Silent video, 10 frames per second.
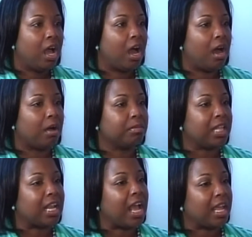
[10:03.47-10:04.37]

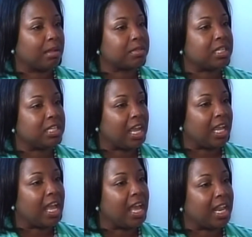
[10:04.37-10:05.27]
that I am
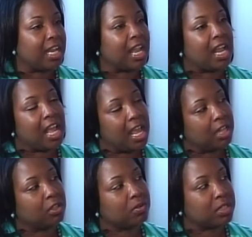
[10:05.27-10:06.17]
today had I not
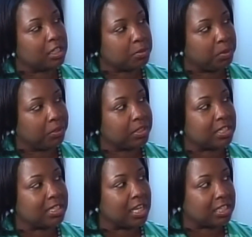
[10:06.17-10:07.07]
had those
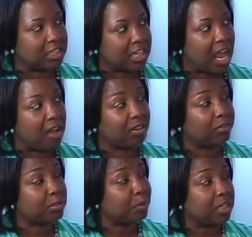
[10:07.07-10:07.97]
experiences as a child
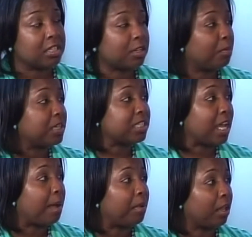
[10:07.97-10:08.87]
of spending so much
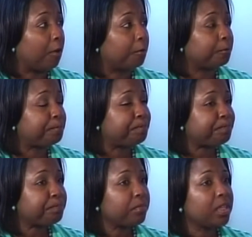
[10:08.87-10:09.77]
time alone.
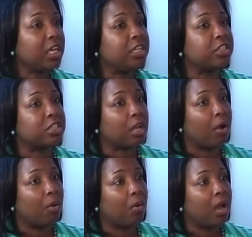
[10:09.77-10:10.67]
And
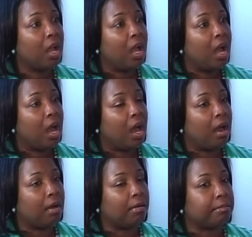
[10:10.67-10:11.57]
so
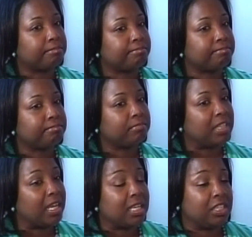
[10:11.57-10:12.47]

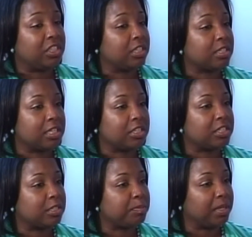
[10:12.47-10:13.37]
that
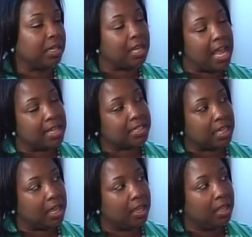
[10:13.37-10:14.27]
it's just been an
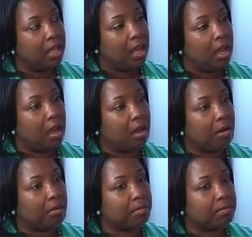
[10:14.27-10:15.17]
asset
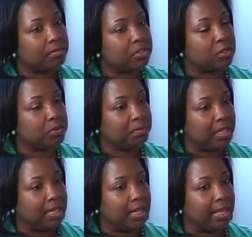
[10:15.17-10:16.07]
to
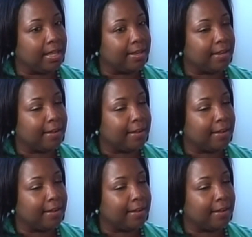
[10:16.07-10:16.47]
me, and